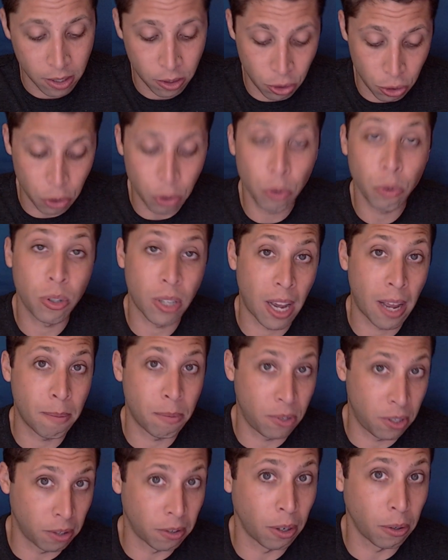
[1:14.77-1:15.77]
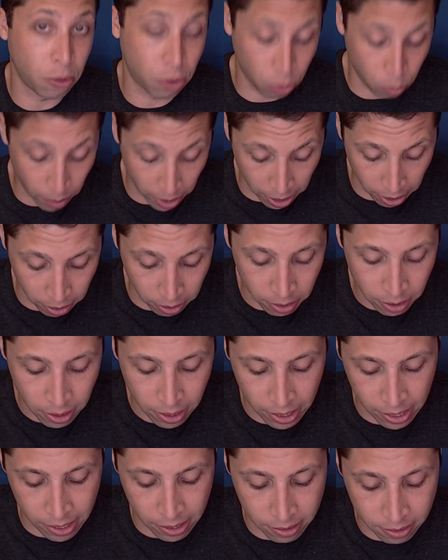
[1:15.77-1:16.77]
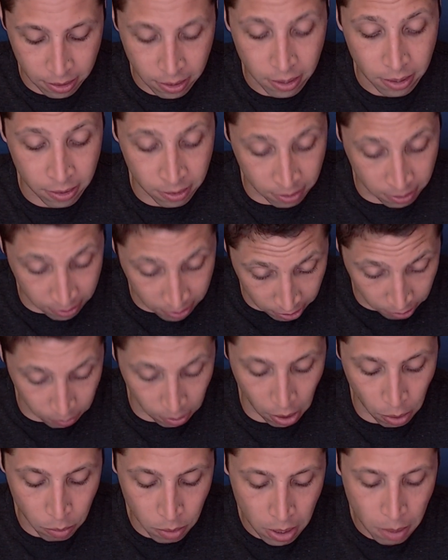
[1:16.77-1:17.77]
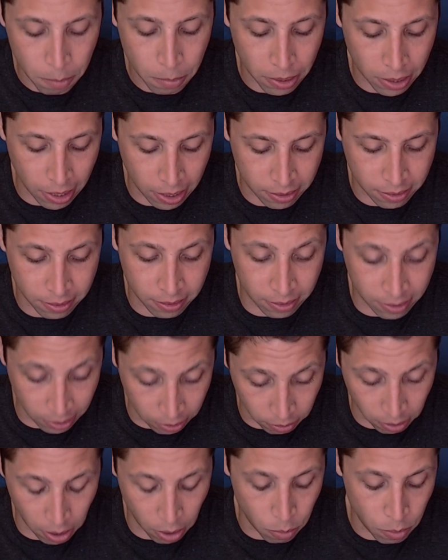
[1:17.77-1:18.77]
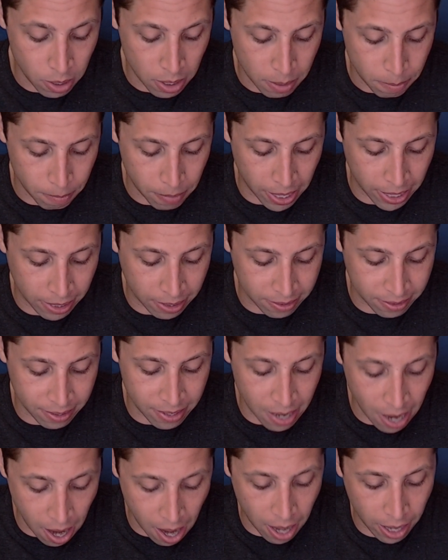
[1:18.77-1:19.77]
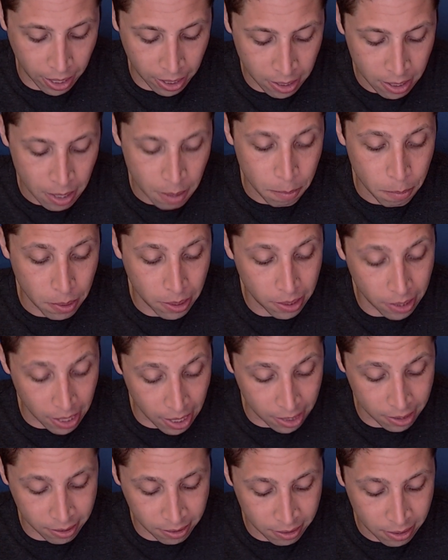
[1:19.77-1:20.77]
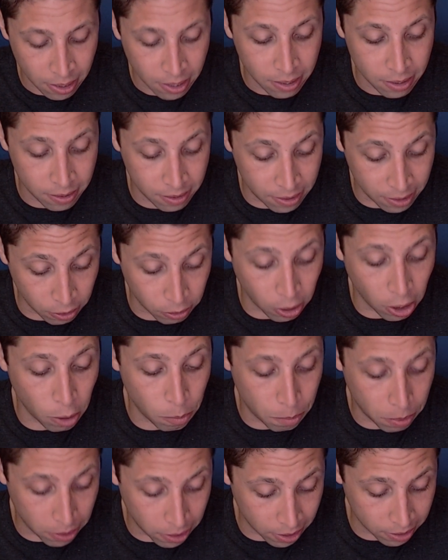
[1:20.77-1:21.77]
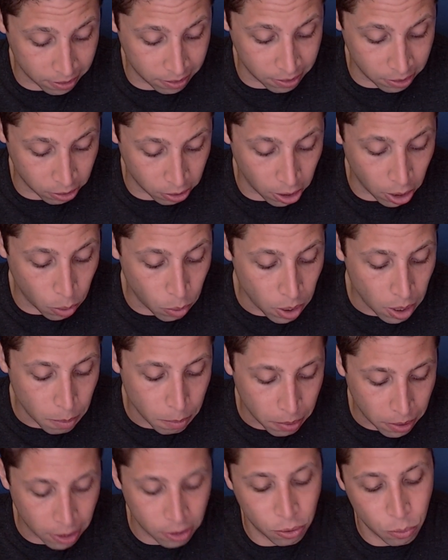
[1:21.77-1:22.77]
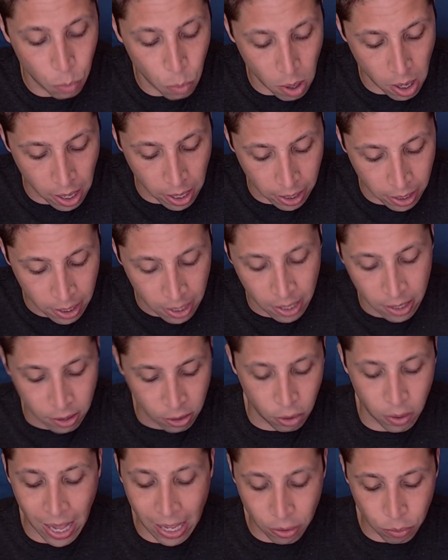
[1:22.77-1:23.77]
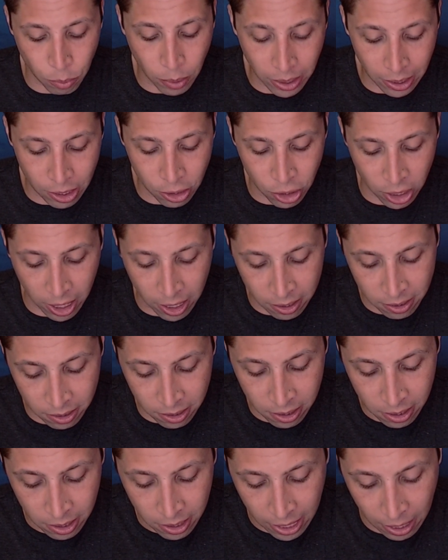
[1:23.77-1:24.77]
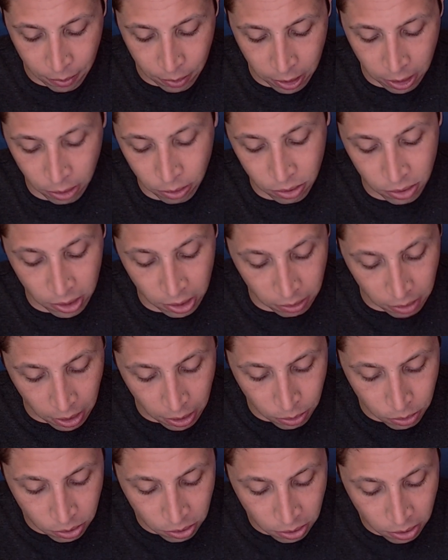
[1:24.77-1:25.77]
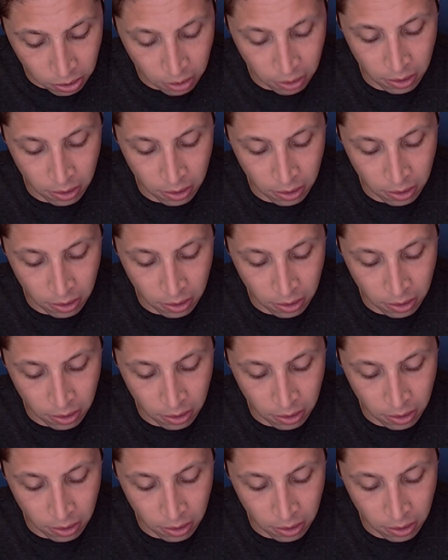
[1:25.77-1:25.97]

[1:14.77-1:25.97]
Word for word: 2 times 0 squared is 0 plus 0 minus 9 plus 0 plus 0 plus 1. So that's really just, get rid of those zeros,